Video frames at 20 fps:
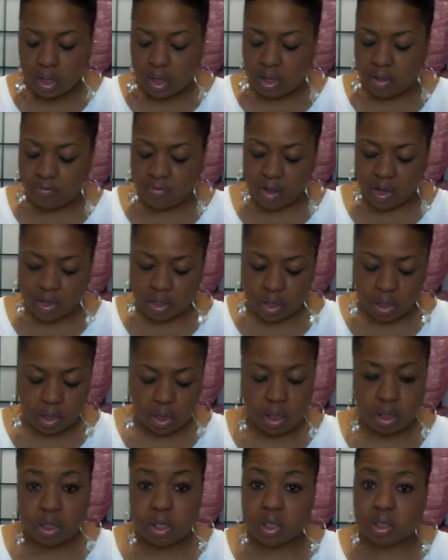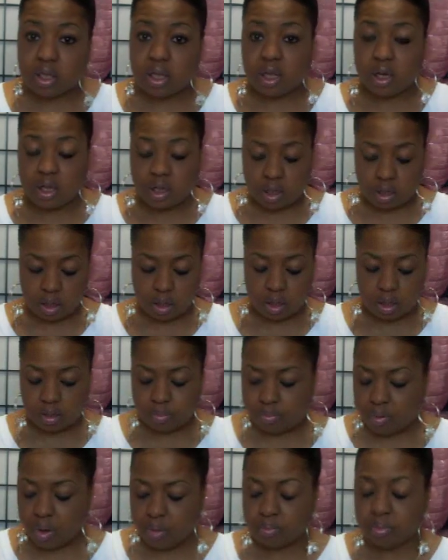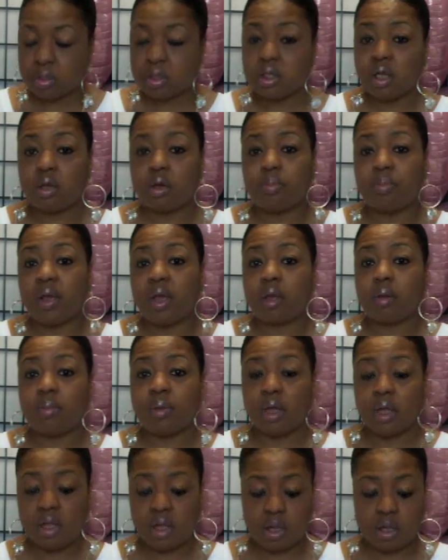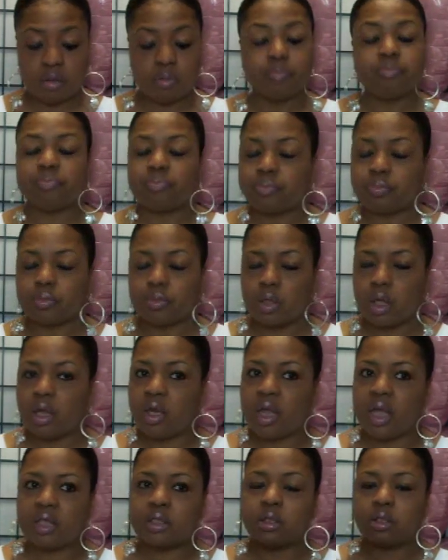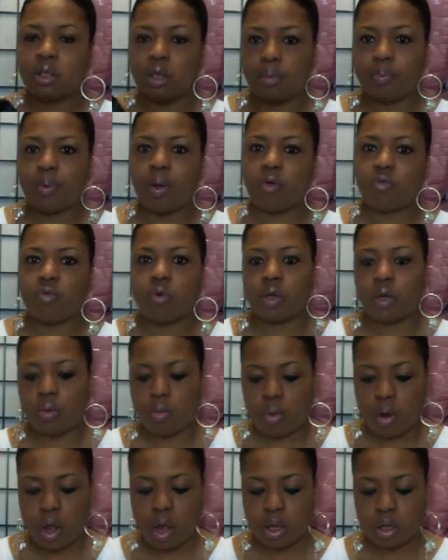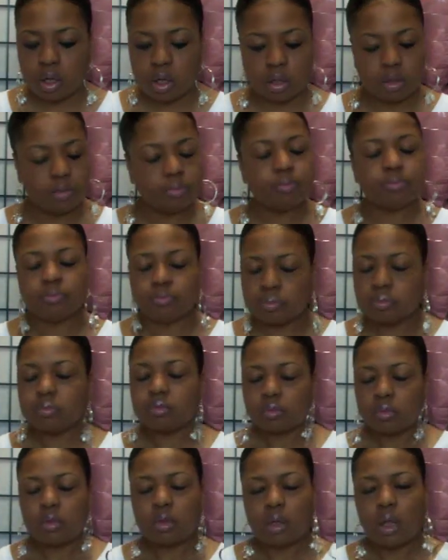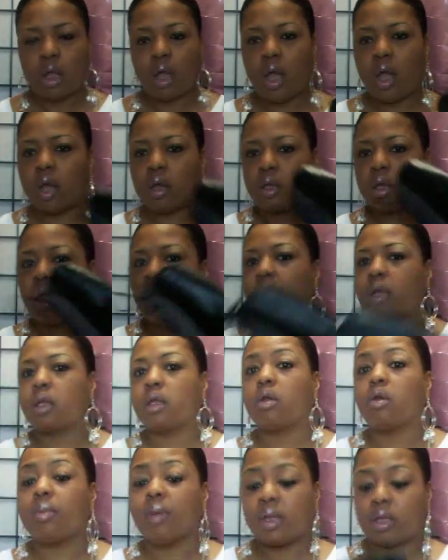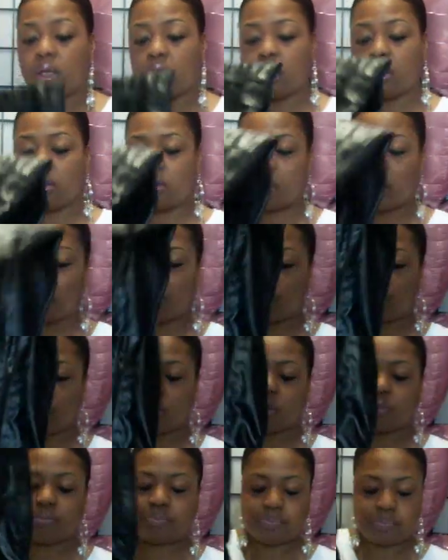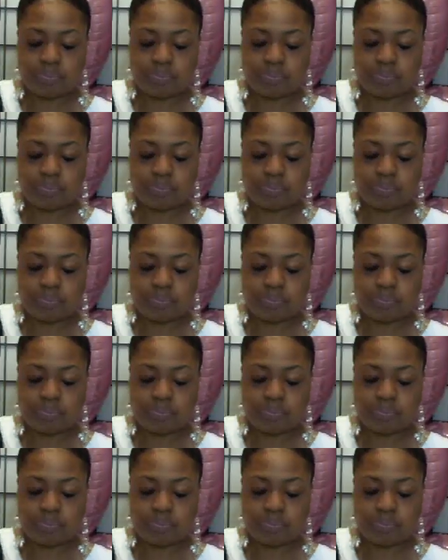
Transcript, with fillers: If I can uh, get that uh, pump to stay on the back of my heel and not slip off when I'm walking, I, I can go back and get those other ones.